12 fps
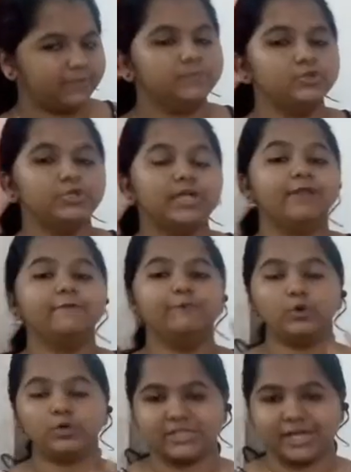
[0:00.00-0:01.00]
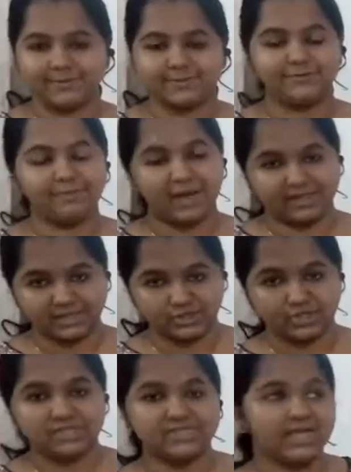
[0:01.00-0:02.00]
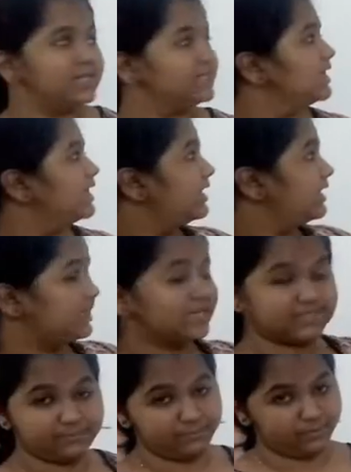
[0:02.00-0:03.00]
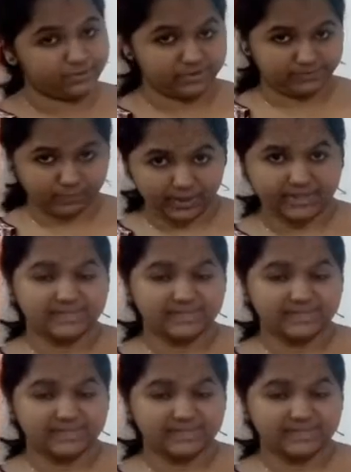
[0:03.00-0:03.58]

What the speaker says: So there are 4 types of pathogens that innate immunity provides.